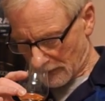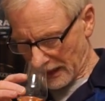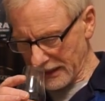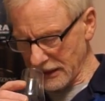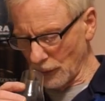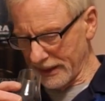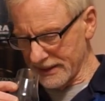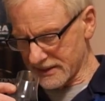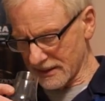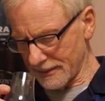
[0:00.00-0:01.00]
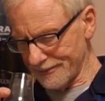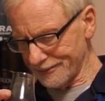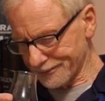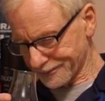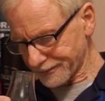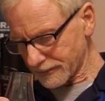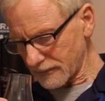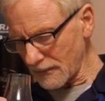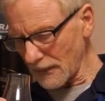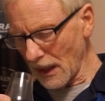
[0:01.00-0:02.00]
anyways,
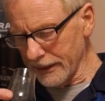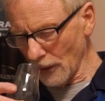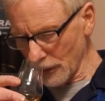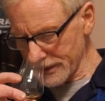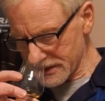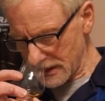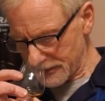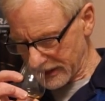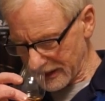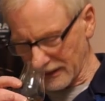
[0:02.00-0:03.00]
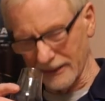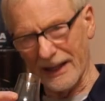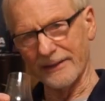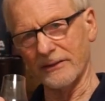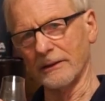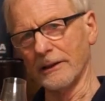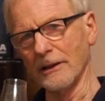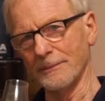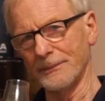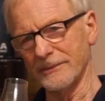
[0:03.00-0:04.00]
I always seem to get
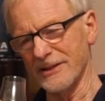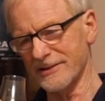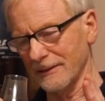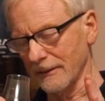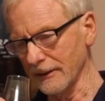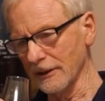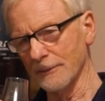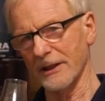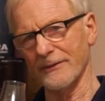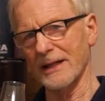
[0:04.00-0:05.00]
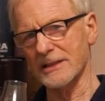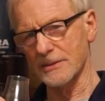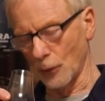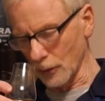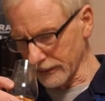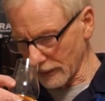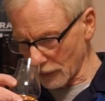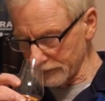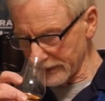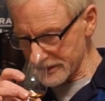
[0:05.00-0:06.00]
just a little bit of that smoke
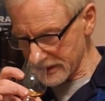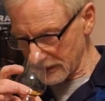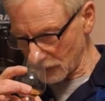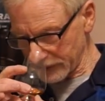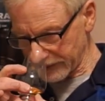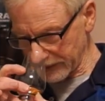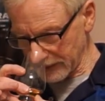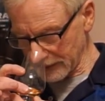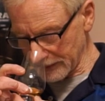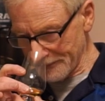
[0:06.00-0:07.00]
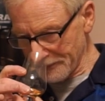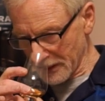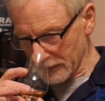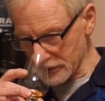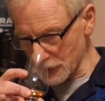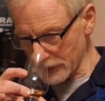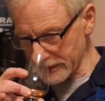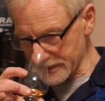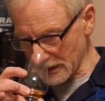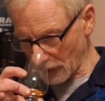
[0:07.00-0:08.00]
there mixed in with the
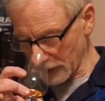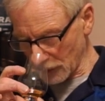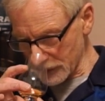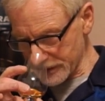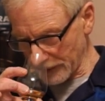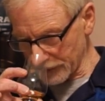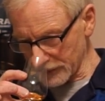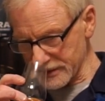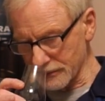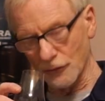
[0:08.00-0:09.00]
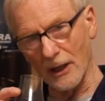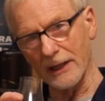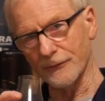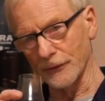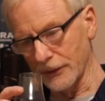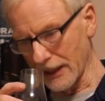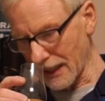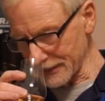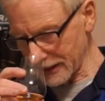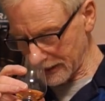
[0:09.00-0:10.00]
sweet and sour notes. Now there is some dried fruit
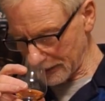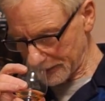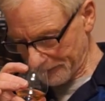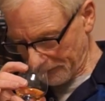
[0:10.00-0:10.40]
happening here,